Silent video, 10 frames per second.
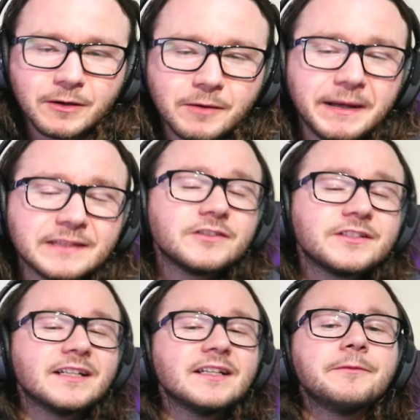Welcome back to the
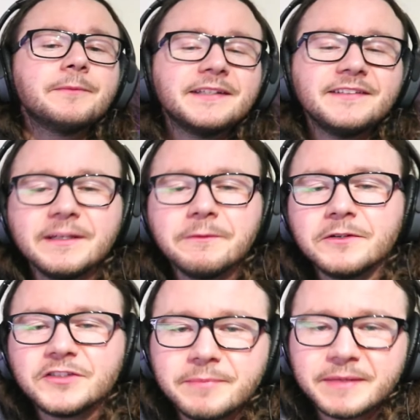channel, everybody. Today we're
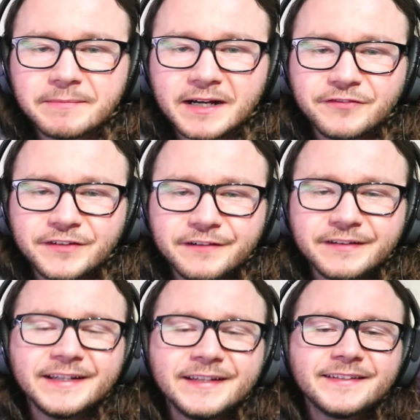watching the Big Bang
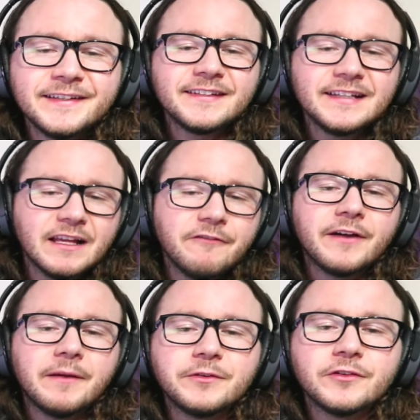Theory. This is the
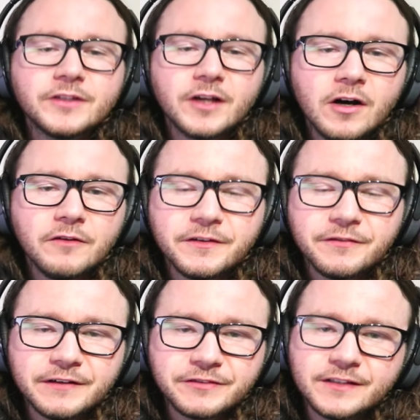11th episode of the
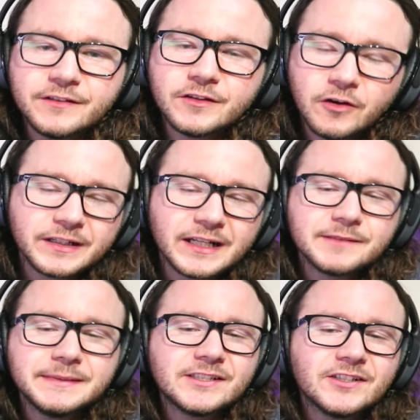5th season. Hope you guys
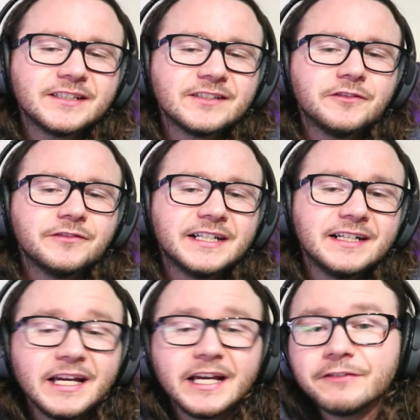have been enjoying it so
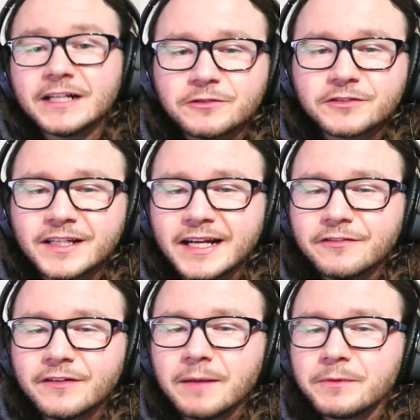far. If you'd like to watch
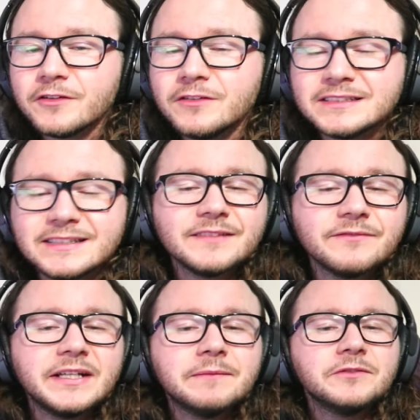today's full episode, it is
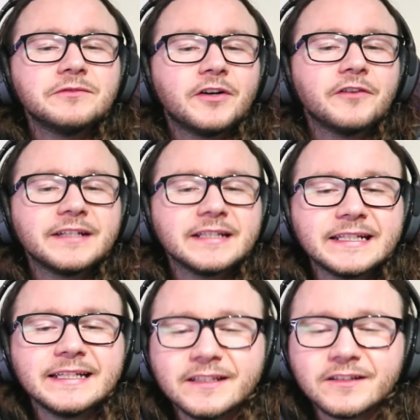available for offering the
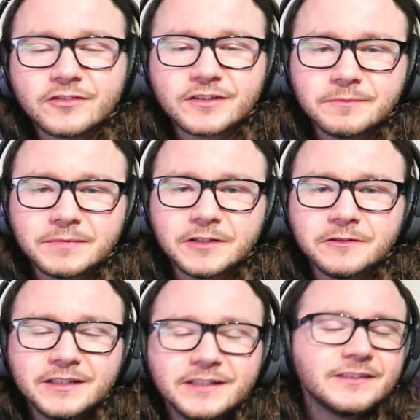link in the description
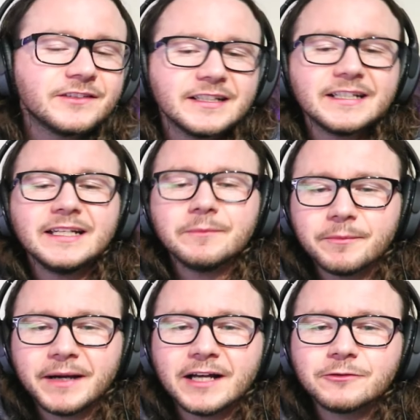below. Just click on it, put
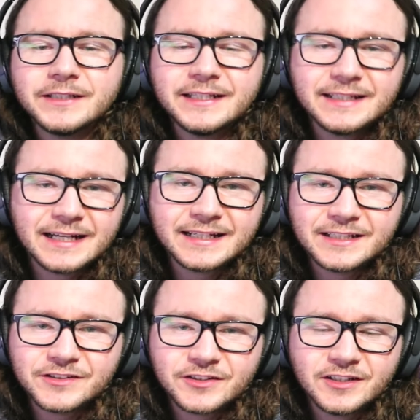the password in, and
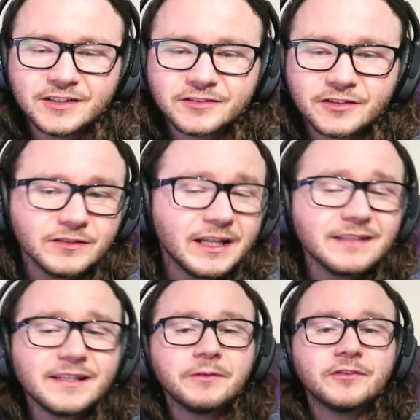enjoy. So,
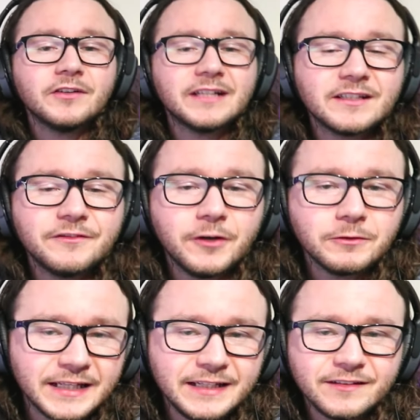last episode I actually thought
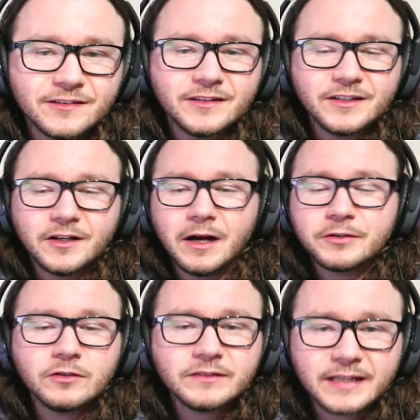was decent. You know,
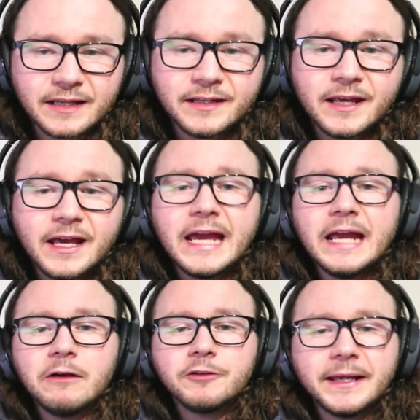episode 10,
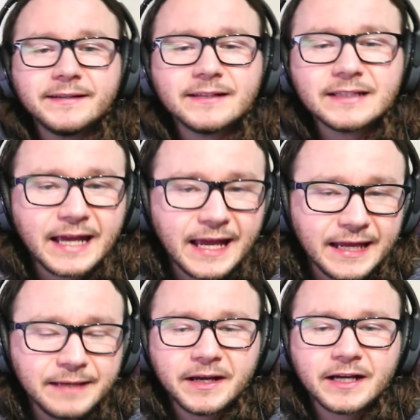it was basically
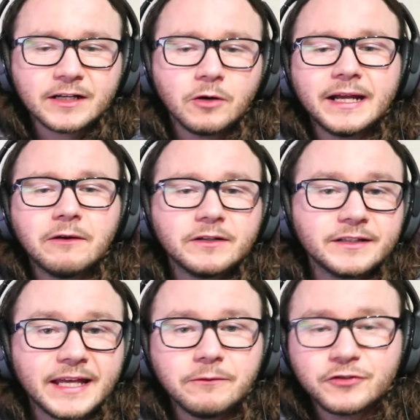Aim going out on a
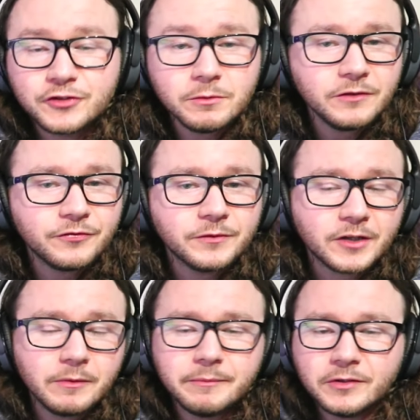date with Stuart from the
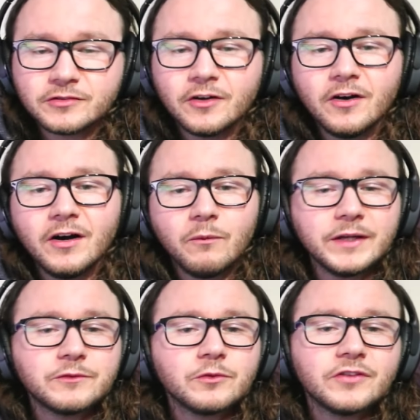comic book store,
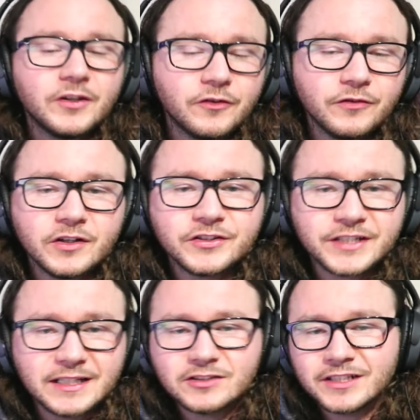which was another
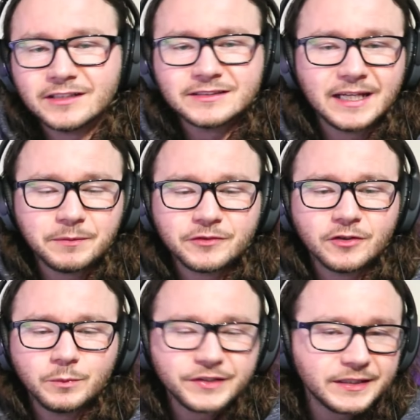jealous Sheldon
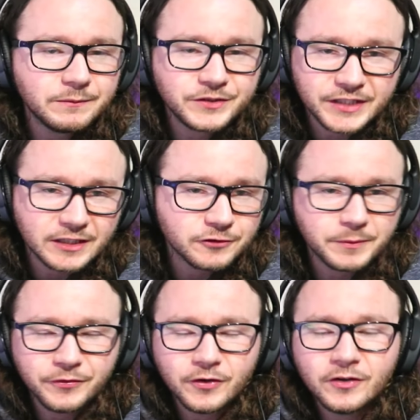episode. We've seen him jealous
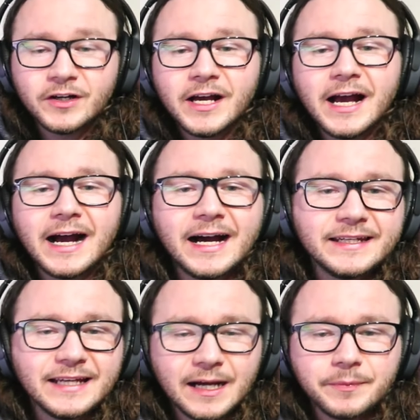before,
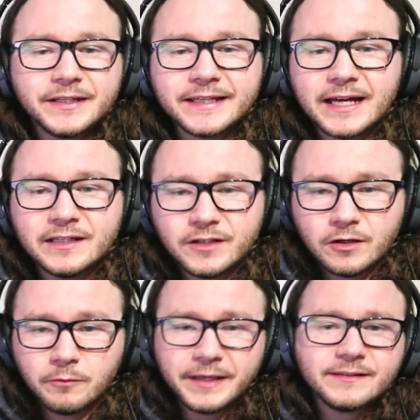and it happened again. You
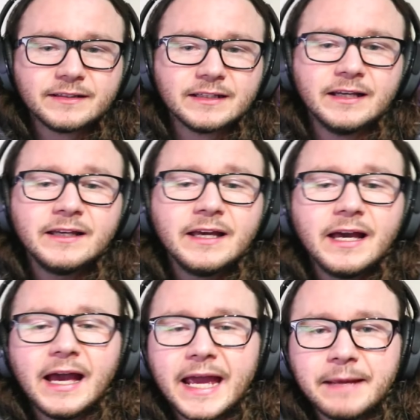know, basically,
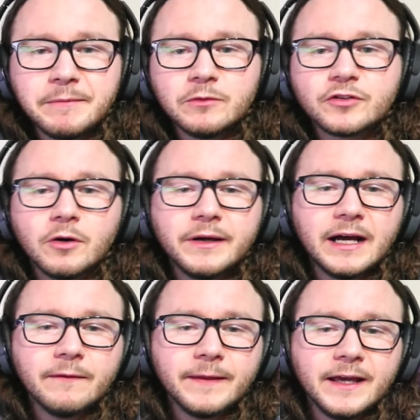Amy was going
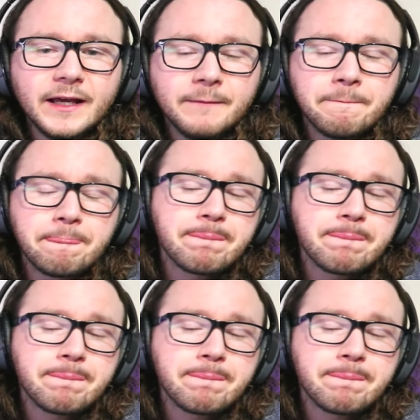out there.